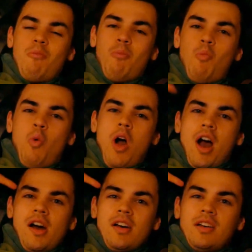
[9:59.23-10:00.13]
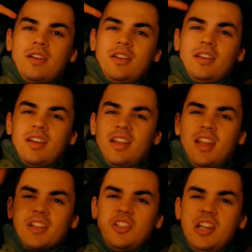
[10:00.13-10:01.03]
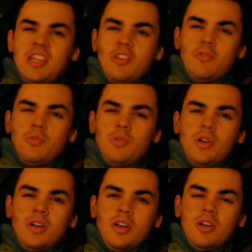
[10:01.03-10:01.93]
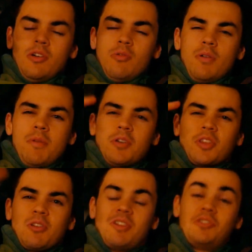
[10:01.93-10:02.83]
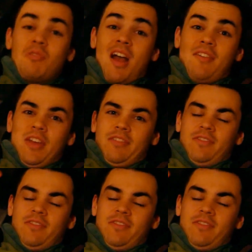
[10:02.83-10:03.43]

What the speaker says: moi, and actually you, we're both going driving